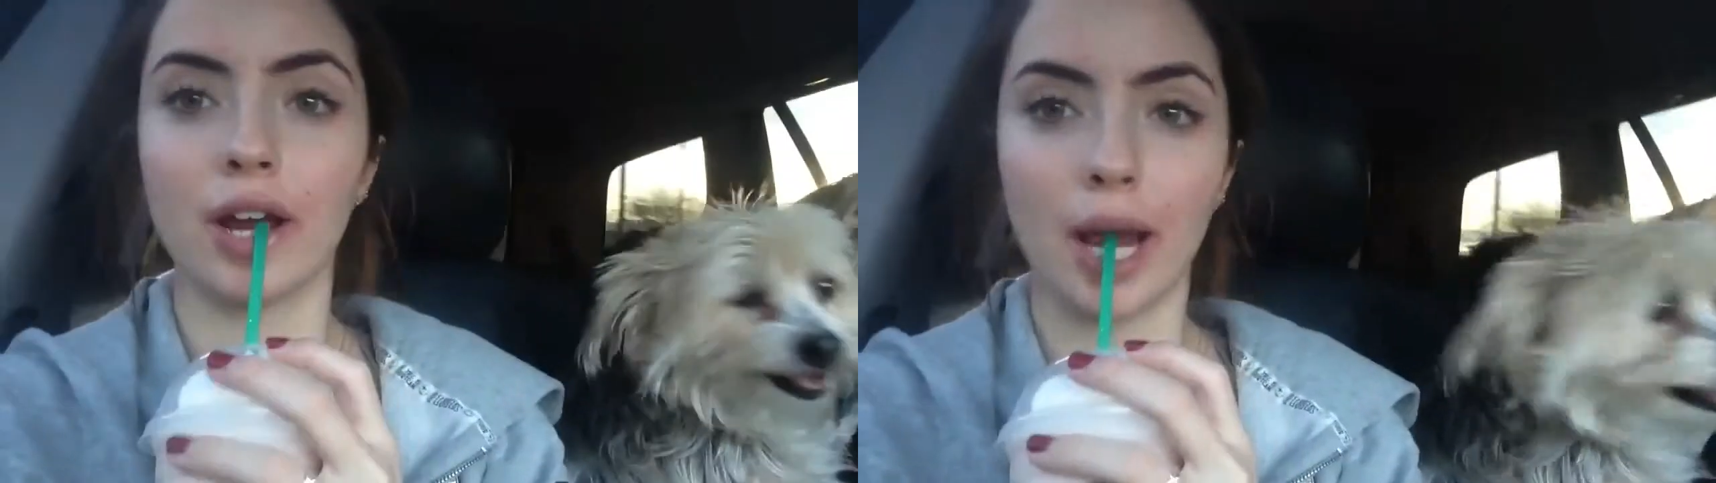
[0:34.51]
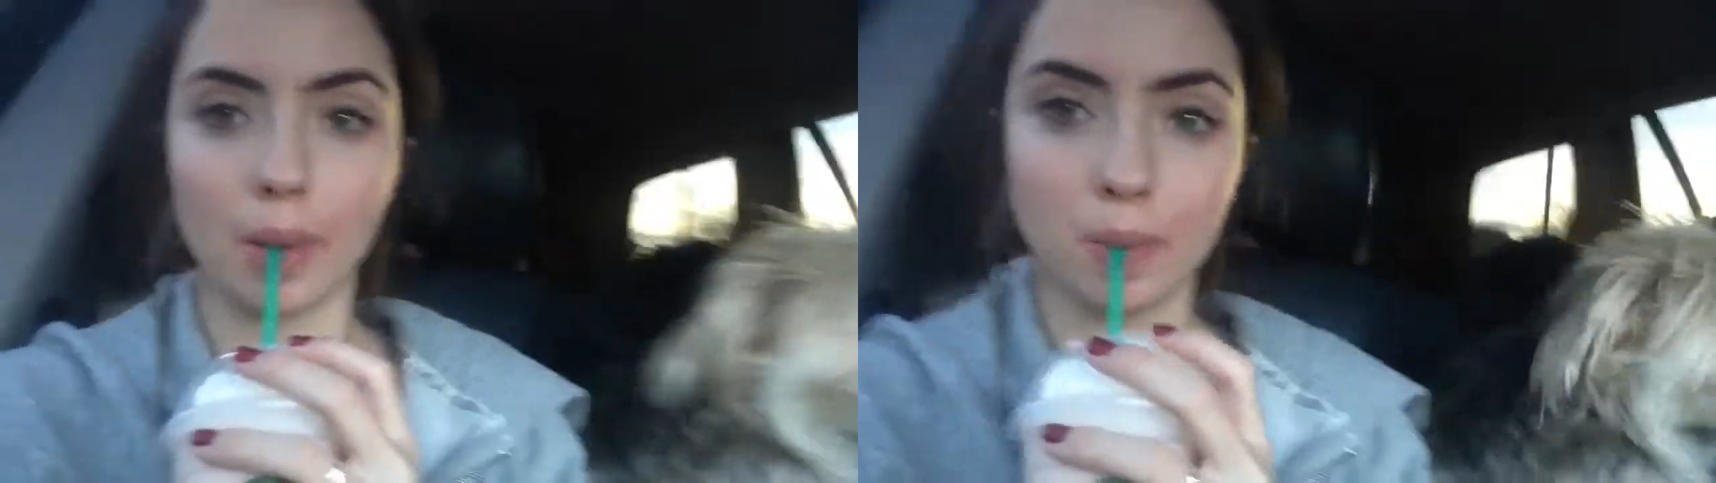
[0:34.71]

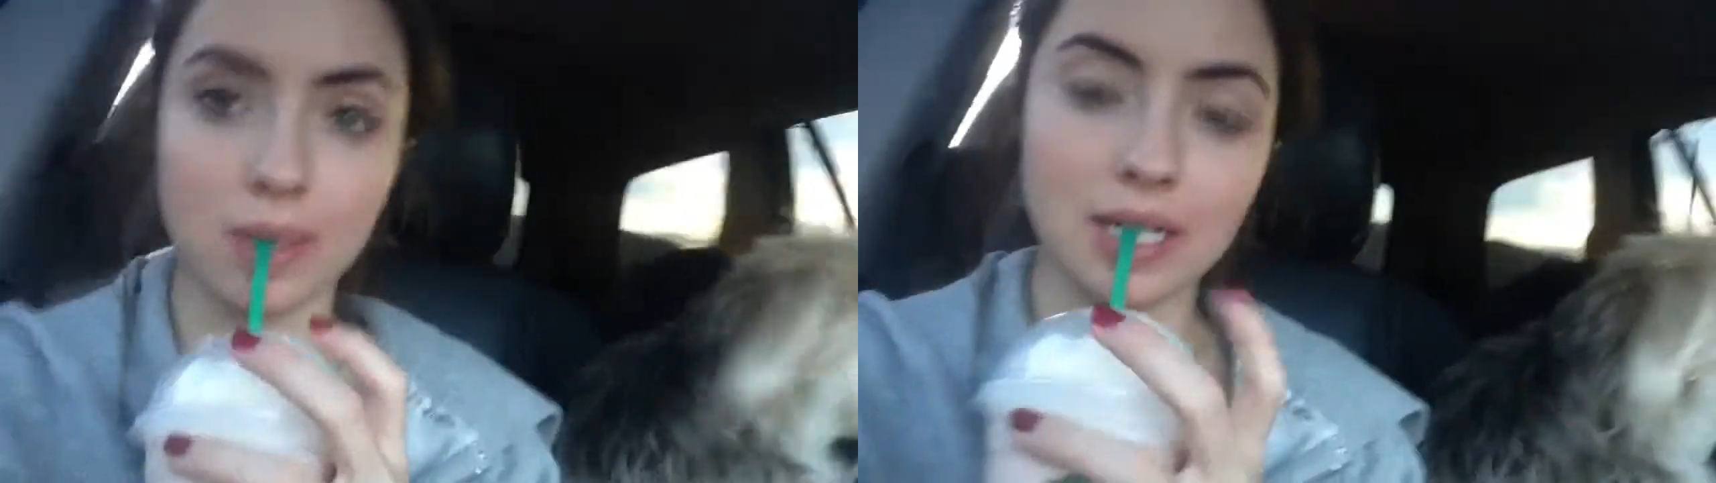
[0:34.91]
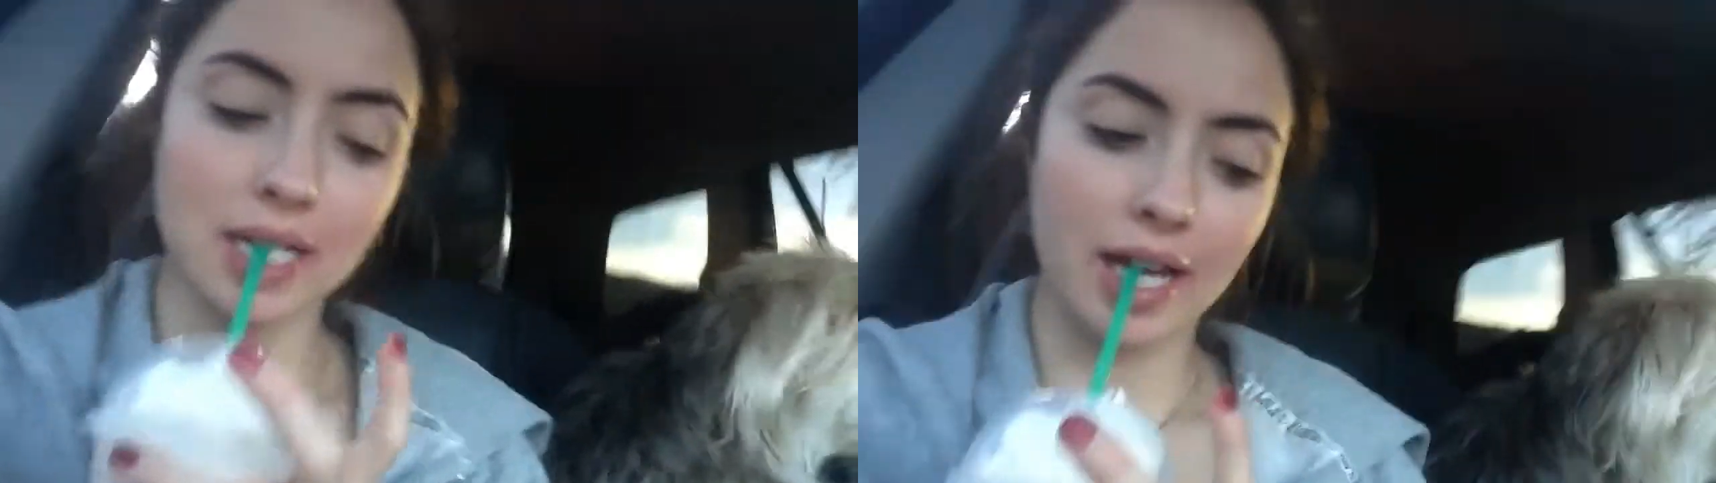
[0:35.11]
cream
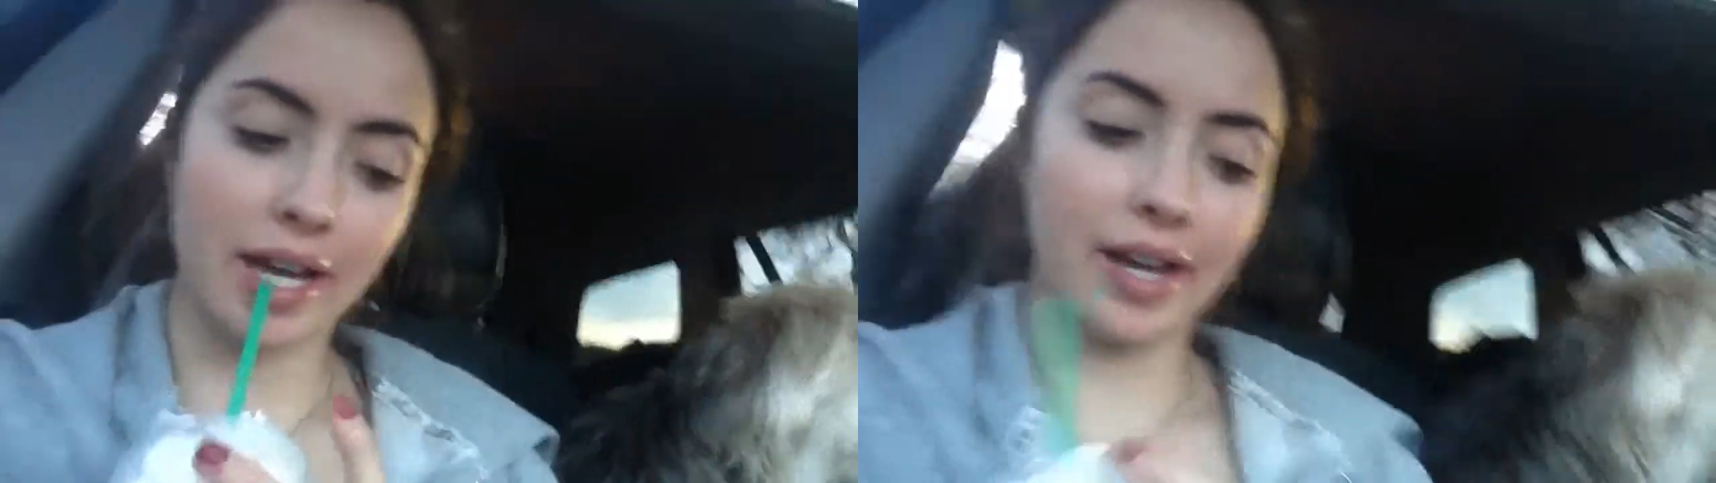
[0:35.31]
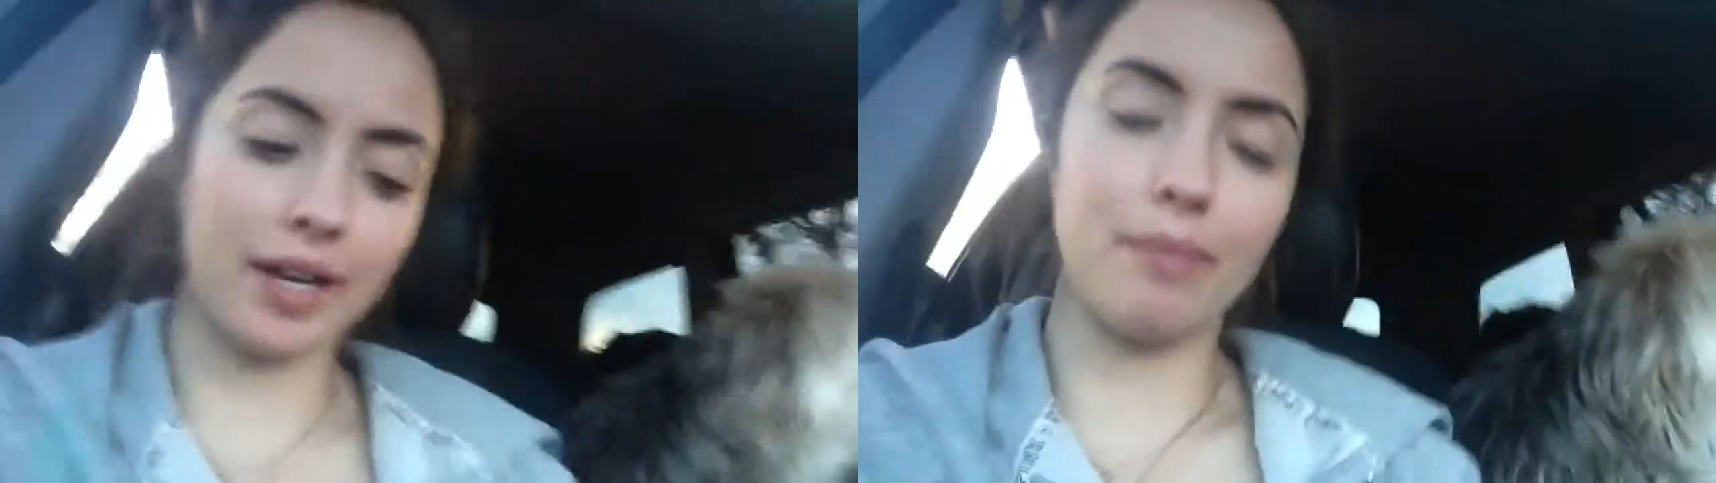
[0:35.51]

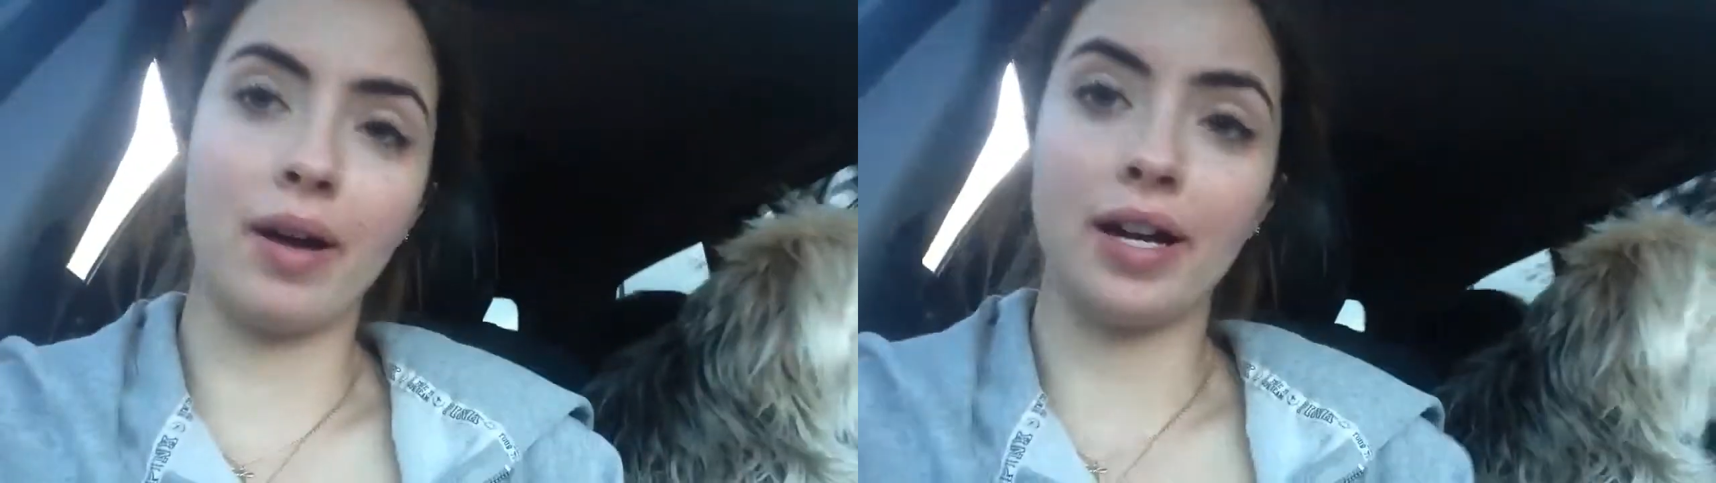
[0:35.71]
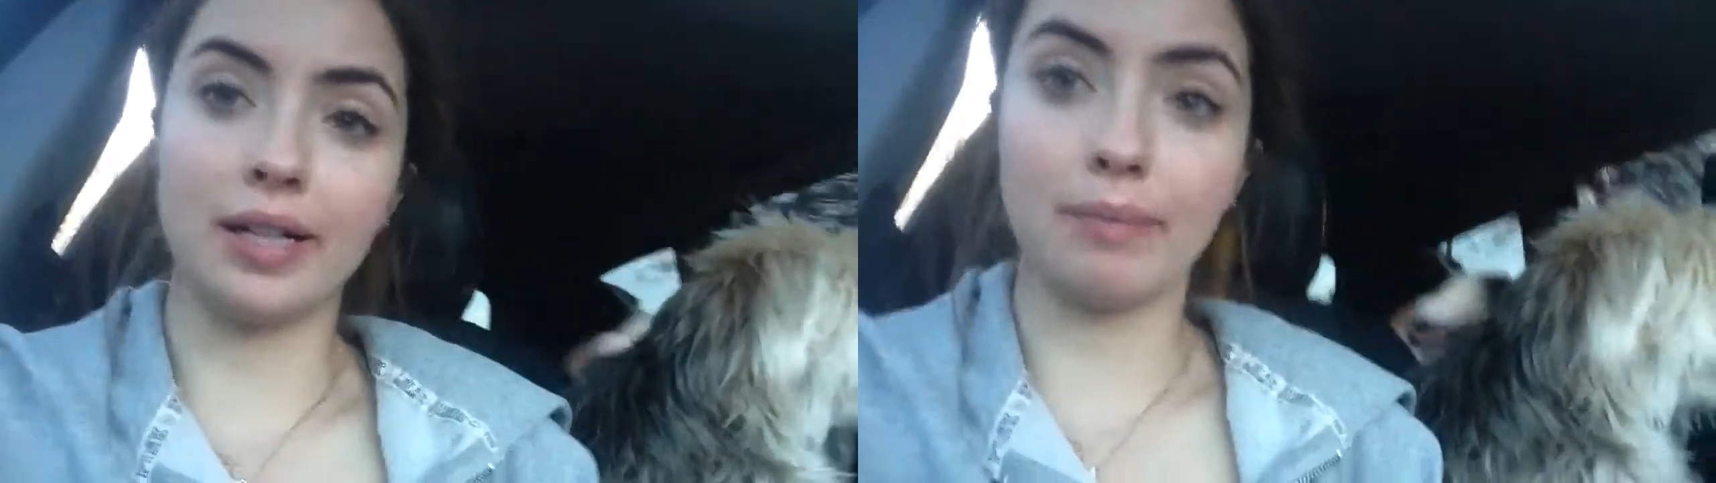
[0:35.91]
and
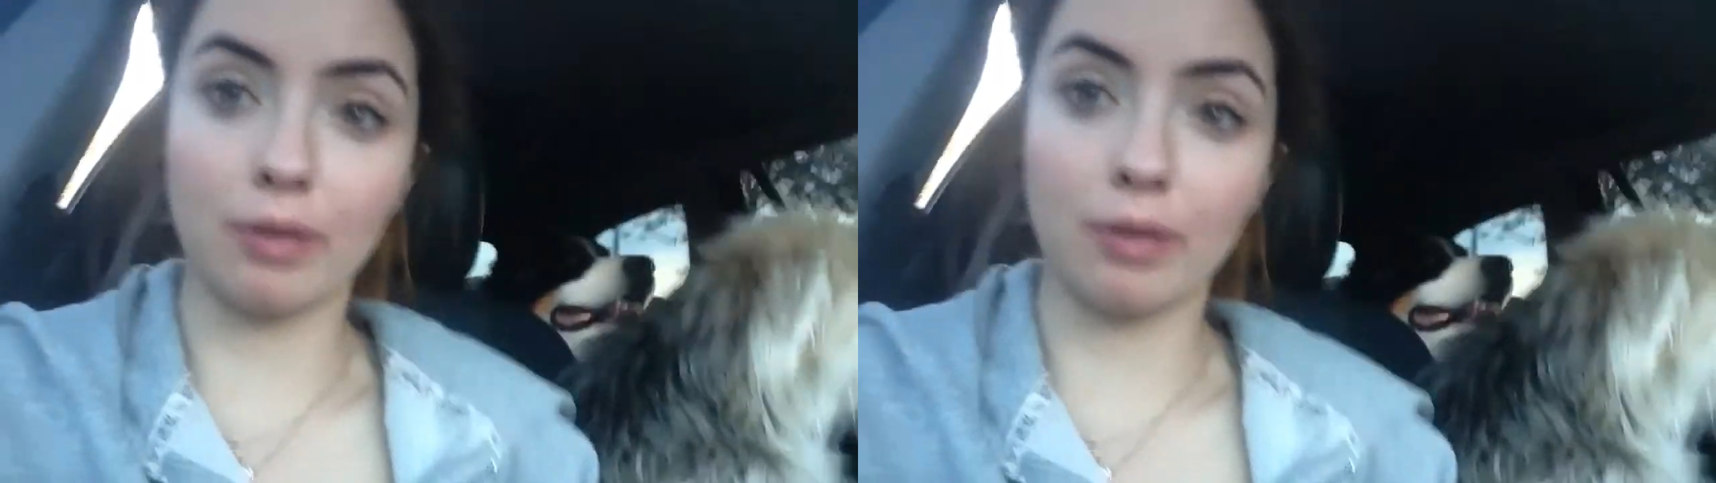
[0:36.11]
my